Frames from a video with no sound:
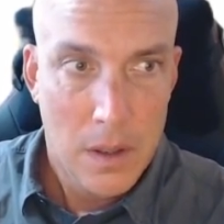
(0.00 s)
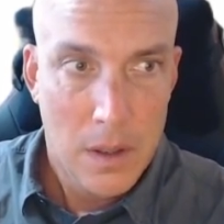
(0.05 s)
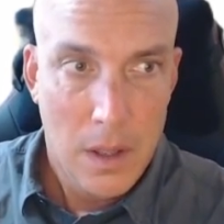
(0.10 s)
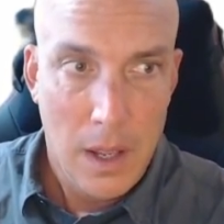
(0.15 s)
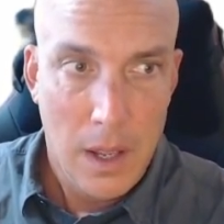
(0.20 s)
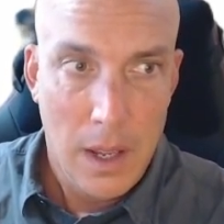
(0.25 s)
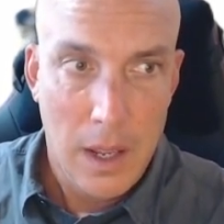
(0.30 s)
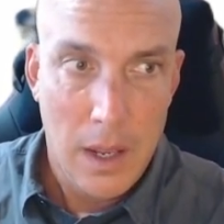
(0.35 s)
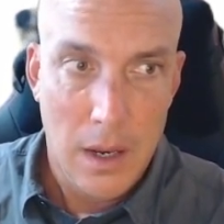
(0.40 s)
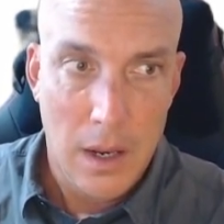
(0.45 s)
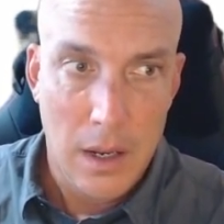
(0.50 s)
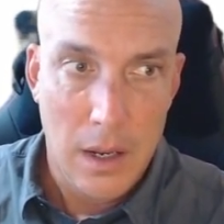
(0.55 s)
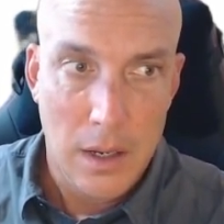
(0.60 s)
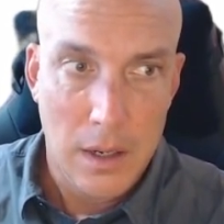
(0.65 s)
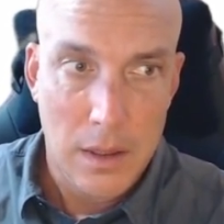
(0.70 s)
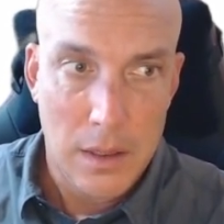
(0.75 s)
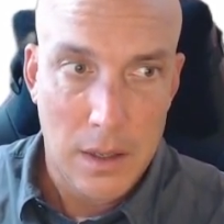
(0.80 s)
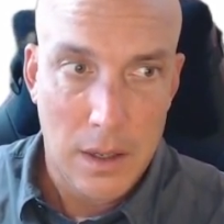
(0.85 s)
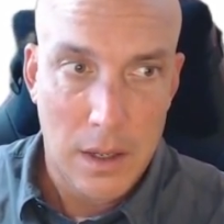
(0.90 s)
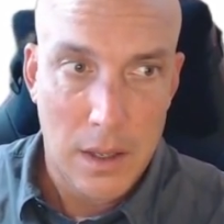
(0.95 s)
and
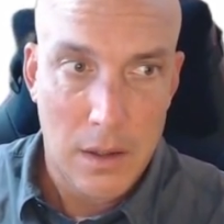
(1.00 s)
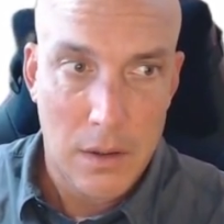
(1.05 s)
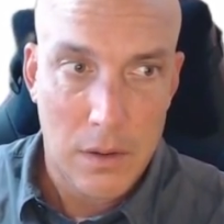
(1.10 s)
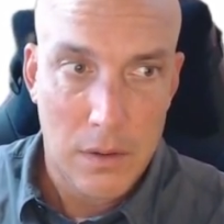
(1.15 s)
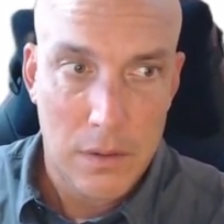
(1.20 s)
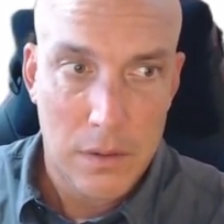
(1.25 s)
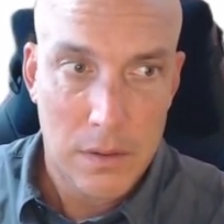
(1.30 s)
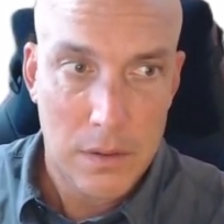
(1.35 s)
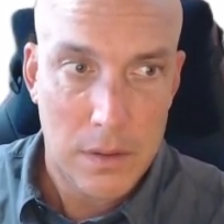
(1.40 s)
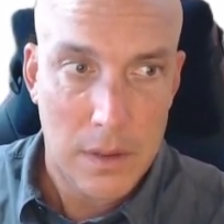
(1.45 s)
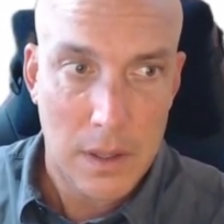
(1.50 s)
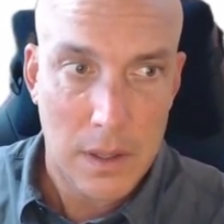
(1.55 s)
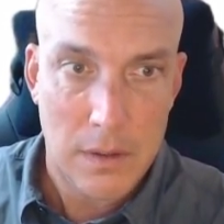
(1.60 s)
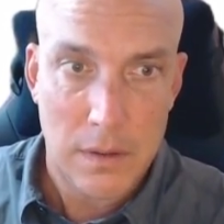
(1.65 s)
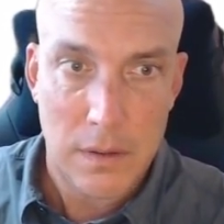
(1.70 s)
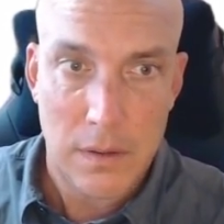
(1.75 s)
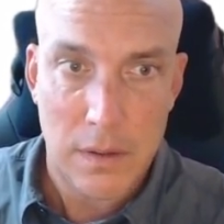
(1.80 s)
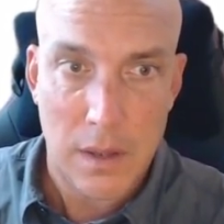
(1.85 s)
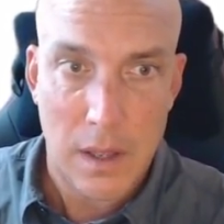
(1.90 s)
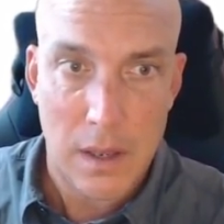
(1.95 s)
anything else that's
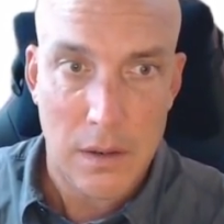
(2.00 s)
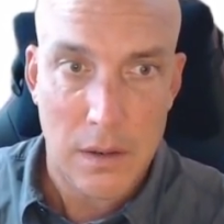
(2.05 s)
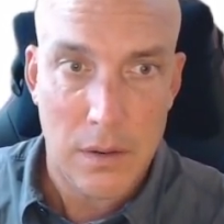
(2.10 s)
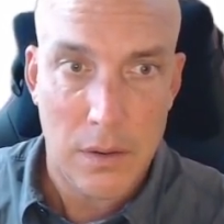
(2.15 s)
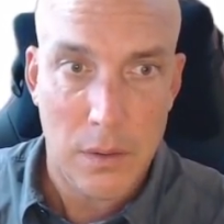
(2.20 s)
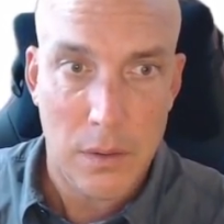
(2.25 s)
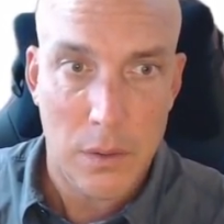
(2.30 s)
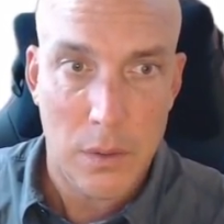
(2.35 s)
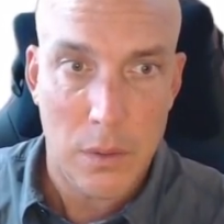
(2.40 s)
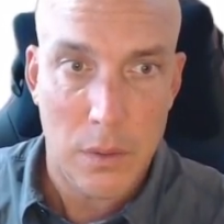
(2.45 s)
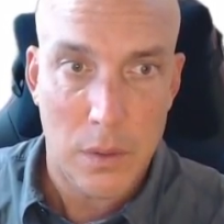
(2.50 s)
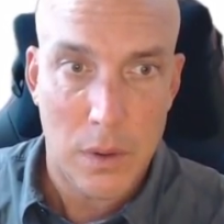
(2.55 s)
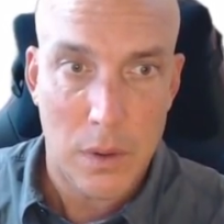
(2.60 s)
set to